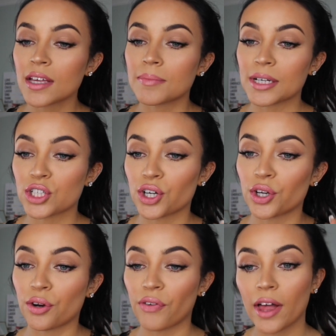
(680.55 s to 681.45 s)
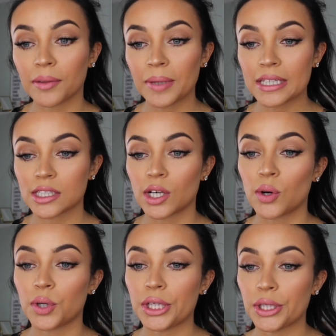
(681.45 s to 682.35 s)
Make sure you're following me
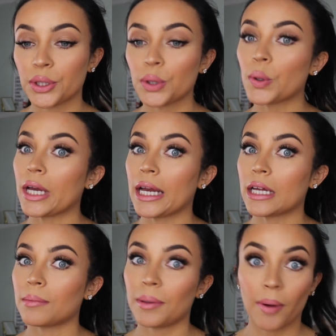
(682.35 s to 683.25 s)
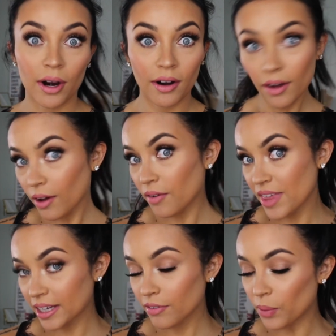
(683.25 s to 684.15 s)
so you can be part of
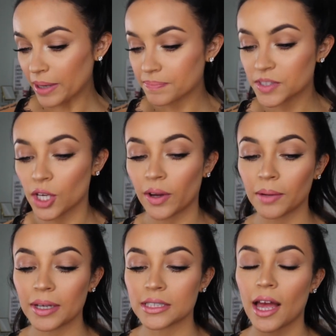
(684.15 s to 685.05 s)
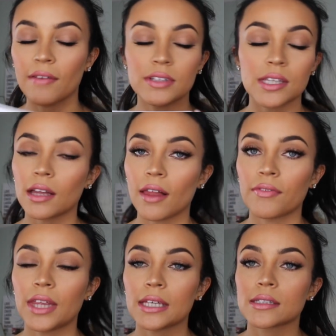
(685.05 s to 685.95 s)
that giveaway. So anyways, obviously I
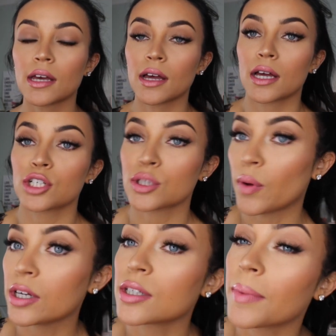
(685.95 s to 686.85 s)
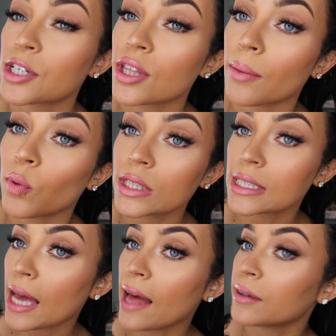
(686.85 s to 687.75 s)
love these. Just wanted to mention them once
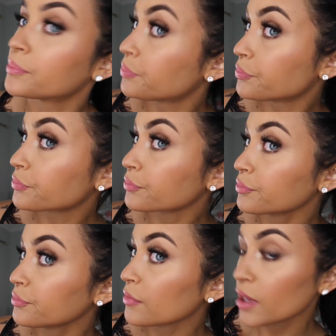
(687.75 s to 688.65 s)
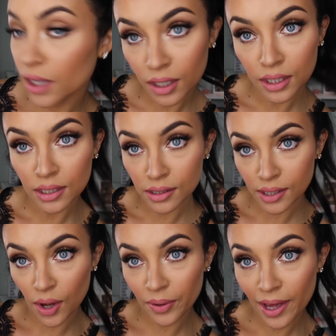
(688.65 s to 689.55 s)
again.
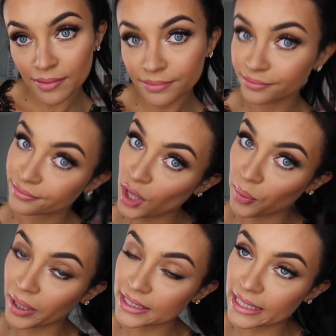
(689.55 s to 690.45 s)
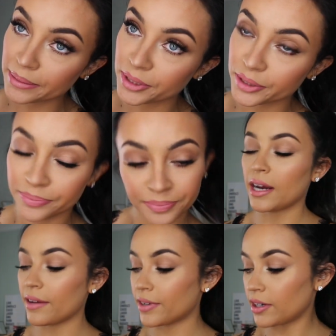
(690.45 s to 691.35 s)
So yeah. Hope you guys like them too. And I
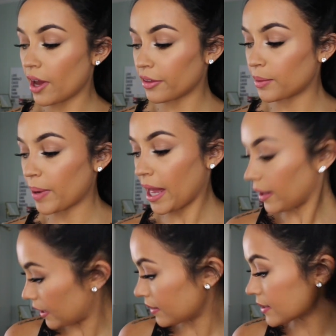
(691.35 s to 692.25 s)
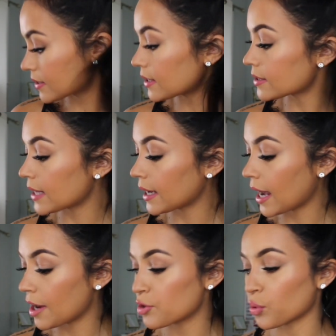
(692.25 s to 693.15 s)
have another palette and this is a
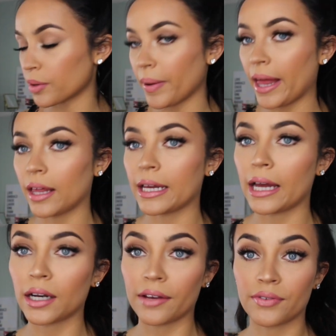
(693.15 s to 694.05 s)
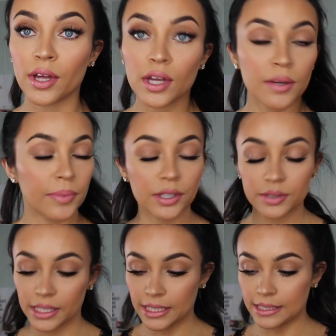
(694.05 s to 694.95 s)
contour palette. Again, I've been
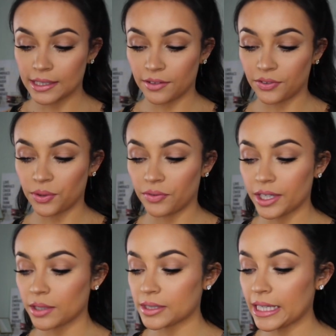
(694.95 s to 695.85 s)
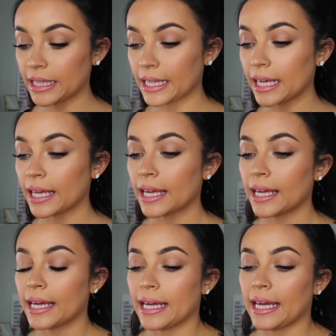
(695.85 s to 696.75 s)
using this in a few videos lately.
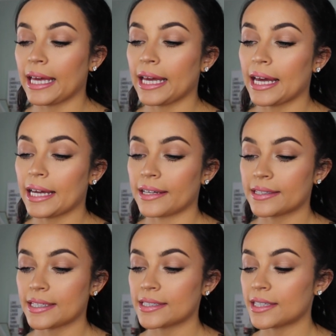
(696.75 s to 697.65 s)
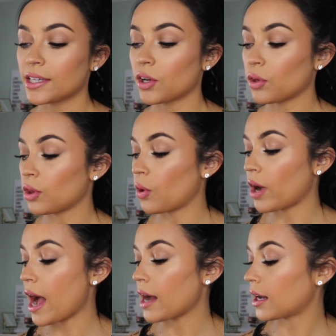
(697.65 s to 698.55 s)
And this is the
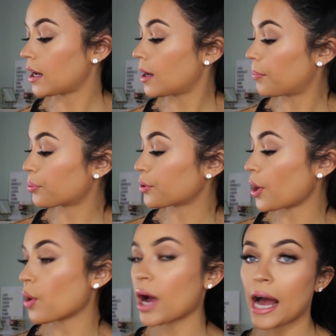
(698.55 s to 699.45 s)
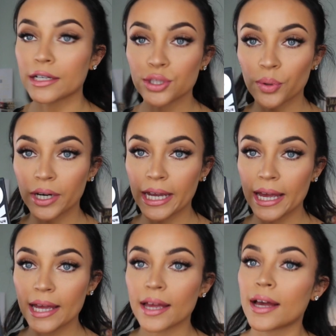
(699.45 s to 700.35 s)
Lorac Pro Contour
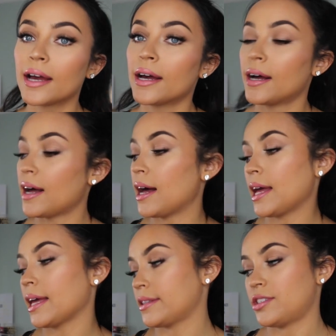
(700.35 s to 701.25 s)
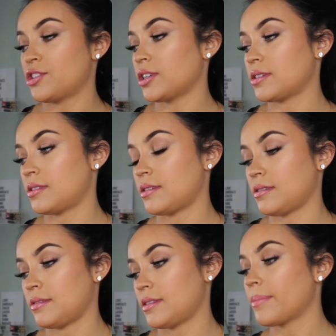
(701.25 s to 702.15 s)
Kit. It's just
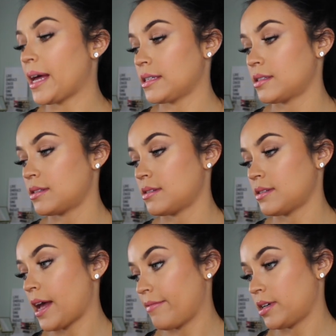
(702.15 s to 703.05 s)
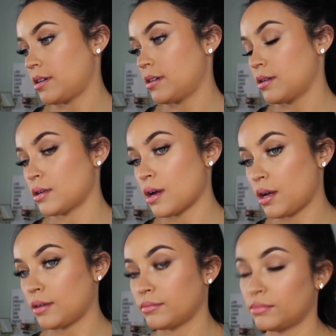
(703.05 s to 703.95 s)
the best ever,
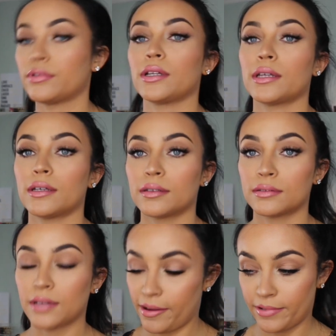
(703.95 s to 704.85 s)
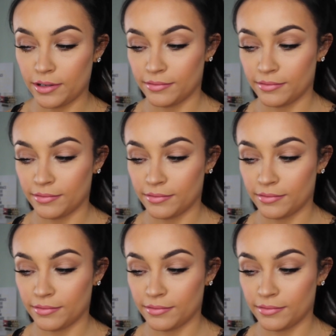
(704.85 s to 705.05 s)
um, really, ever.